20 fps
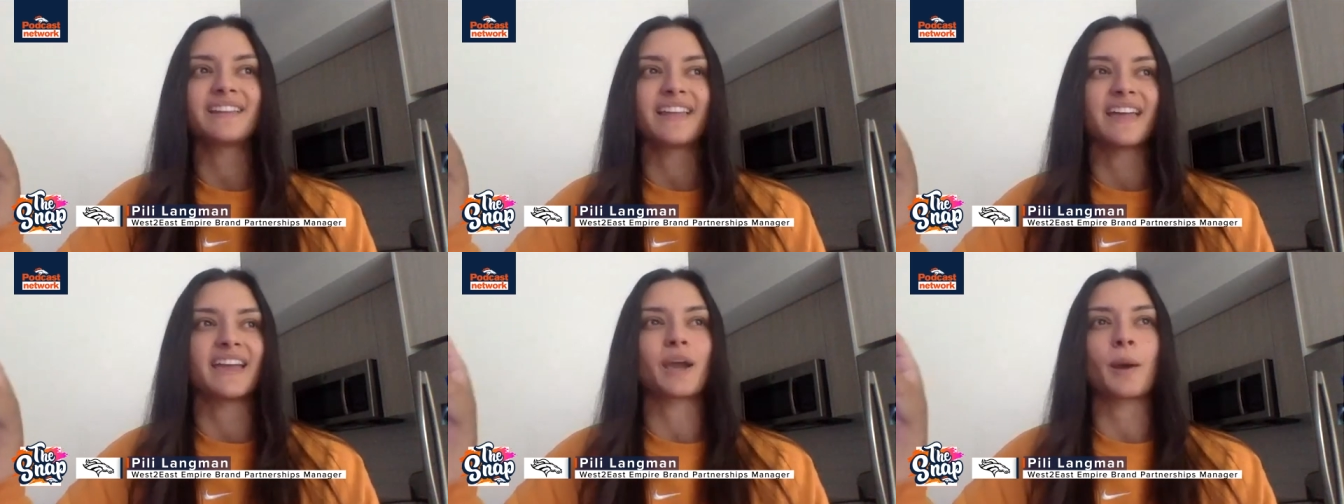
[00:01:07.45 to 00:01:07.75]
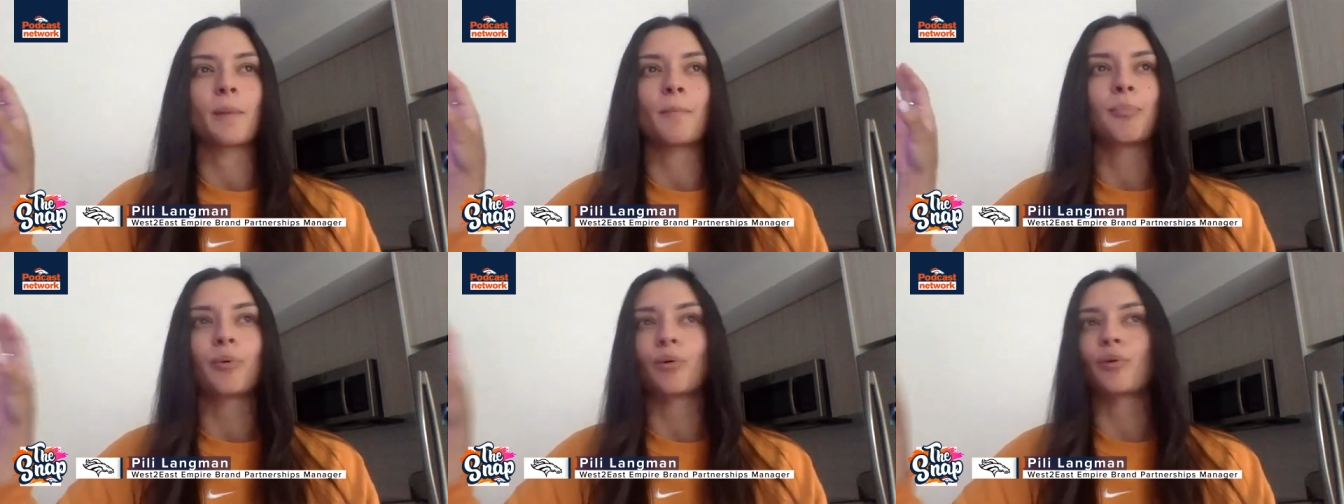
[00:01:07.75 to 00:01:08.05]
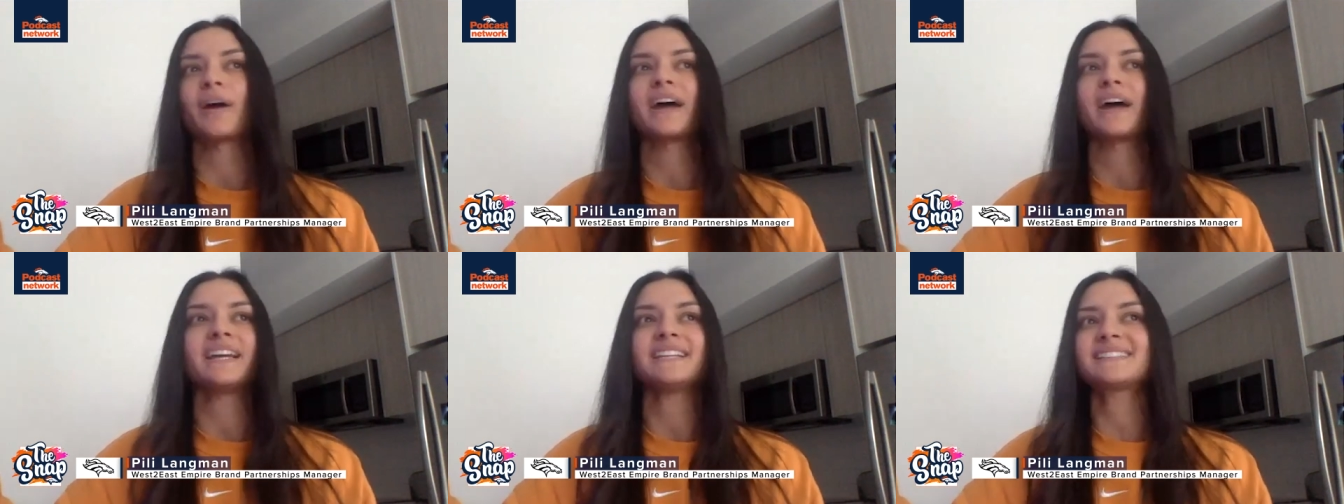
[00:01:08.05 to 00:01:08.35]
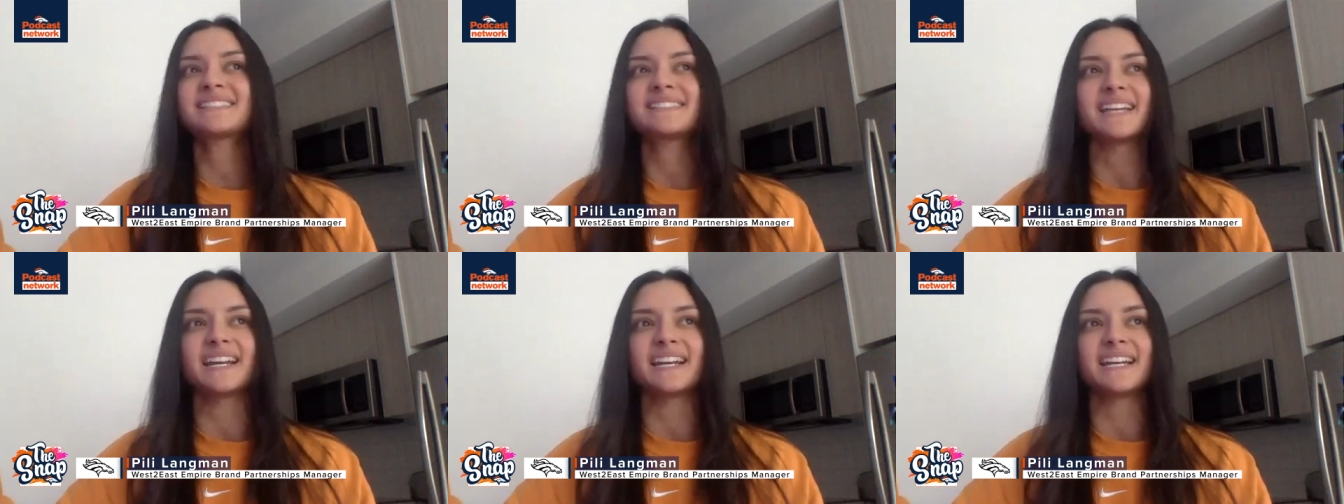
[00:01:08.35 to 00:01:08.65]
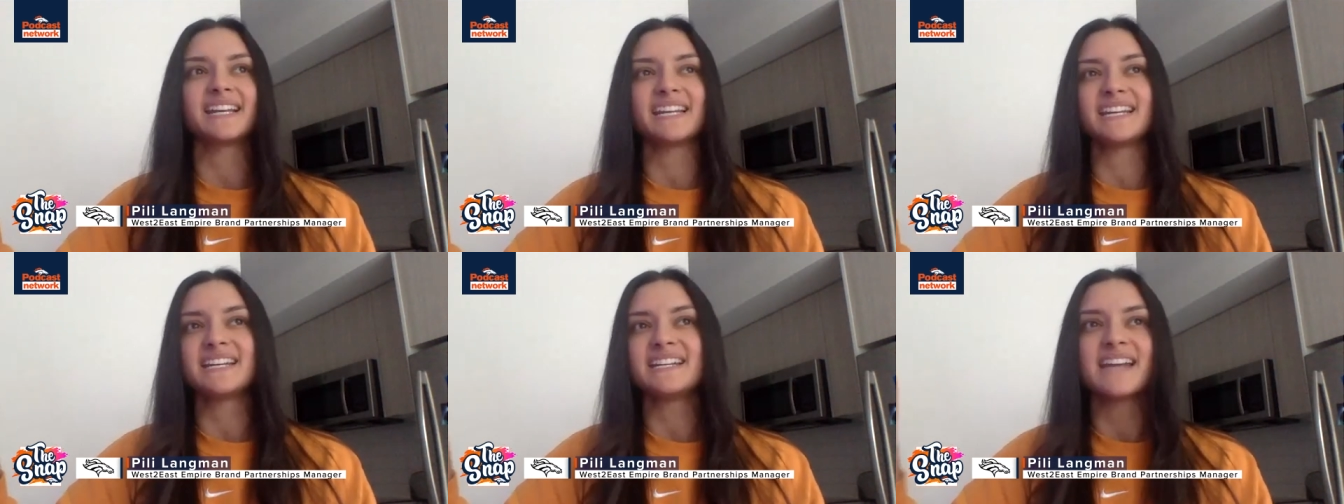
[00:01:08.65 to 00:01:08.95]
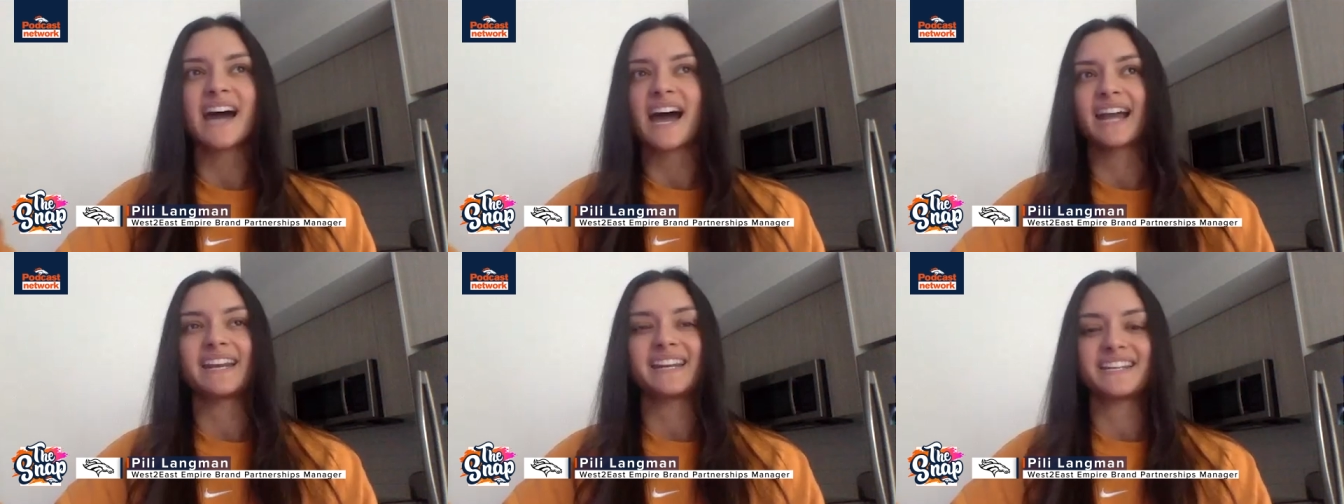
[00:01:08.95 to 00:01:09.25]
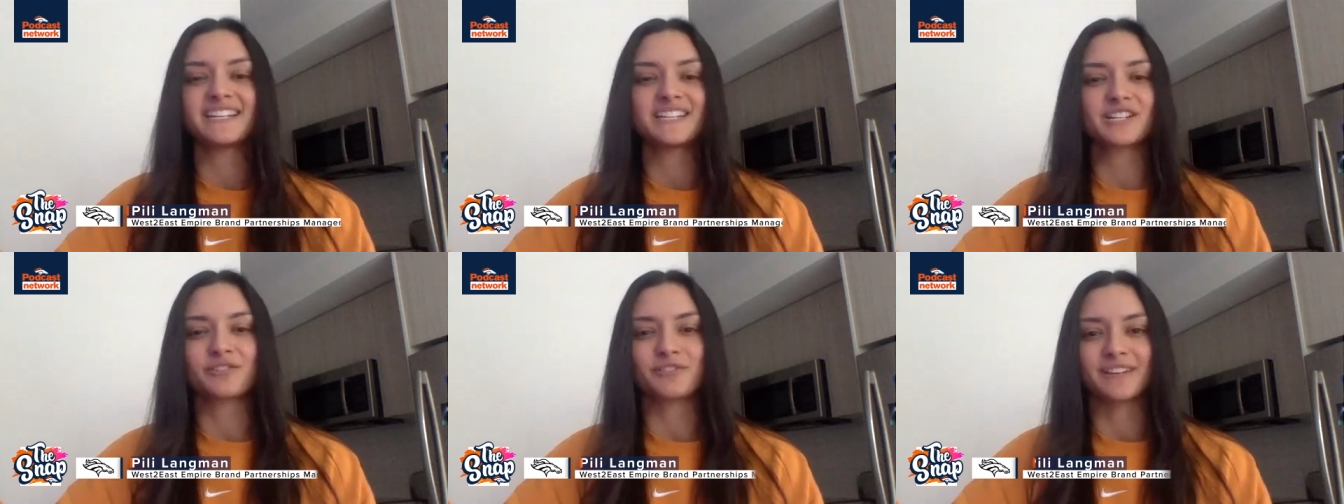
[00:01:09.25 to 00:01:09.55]
like bright, sunny,
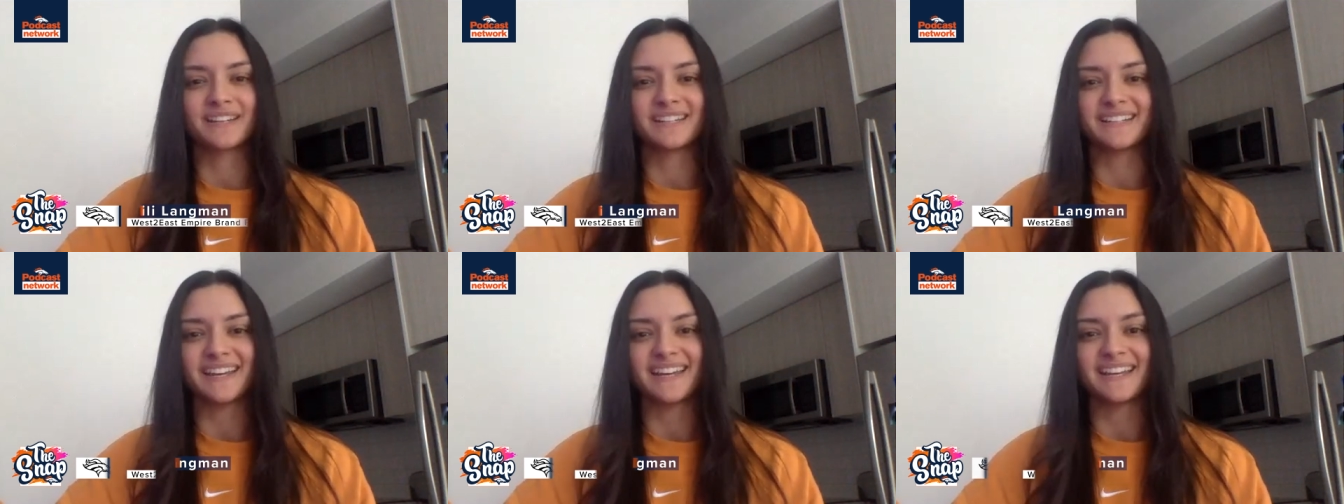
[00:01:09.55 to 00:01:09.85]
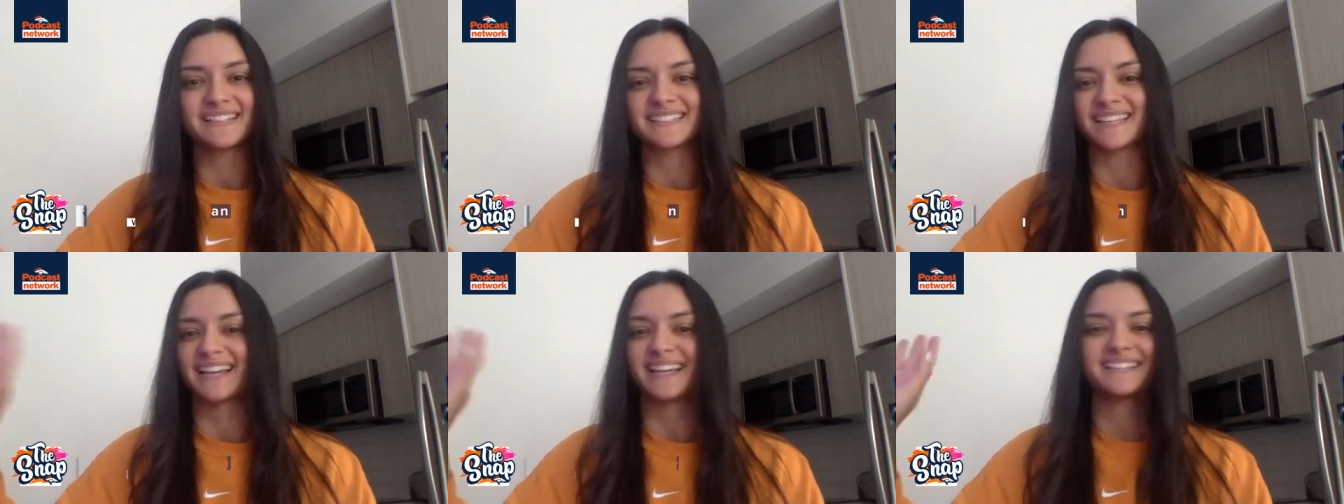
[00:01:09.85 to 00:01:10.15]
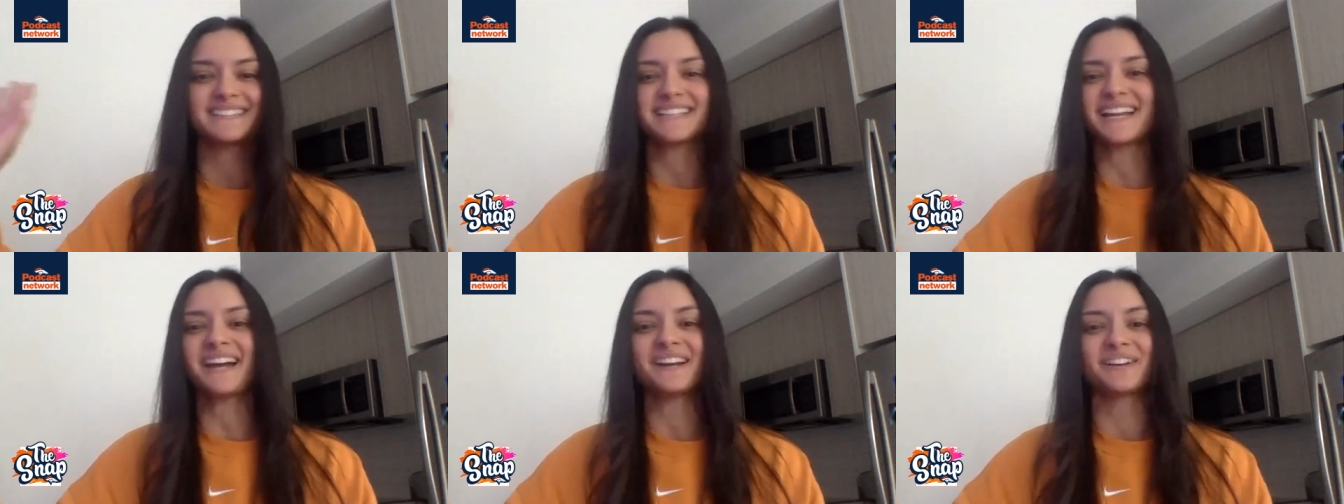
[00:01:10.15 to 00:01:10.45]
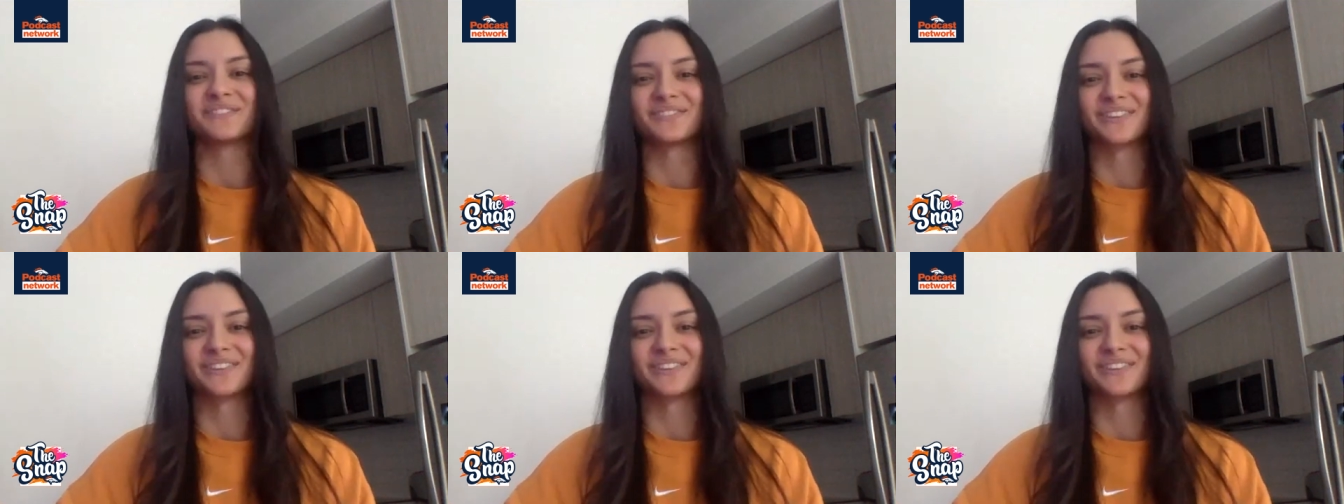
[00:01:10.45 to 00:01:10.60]
90 degree days. Like, it's kind